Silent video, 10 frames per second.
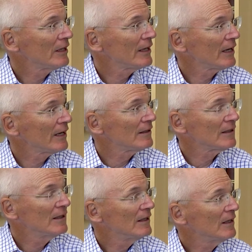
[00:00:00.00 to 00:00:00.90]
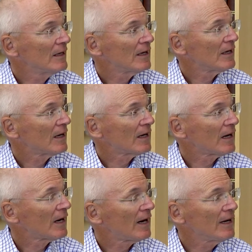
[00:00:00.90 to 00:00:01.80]
And
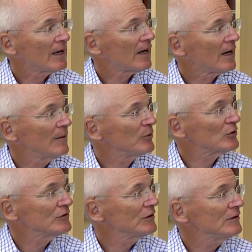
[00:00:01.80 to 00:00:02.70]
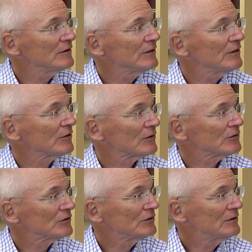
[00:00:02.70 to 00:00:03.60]
I burst into
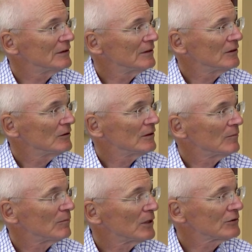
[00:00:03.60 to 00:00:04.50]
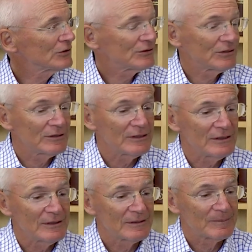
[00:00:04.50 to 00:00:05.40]
tears, much to
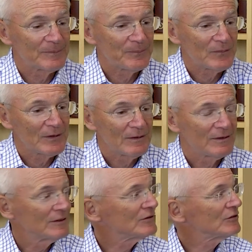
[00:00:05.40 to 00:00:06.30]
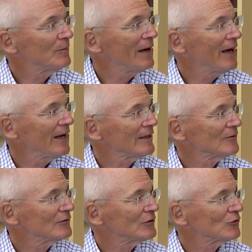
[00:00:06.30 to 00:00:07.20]
the dismay of the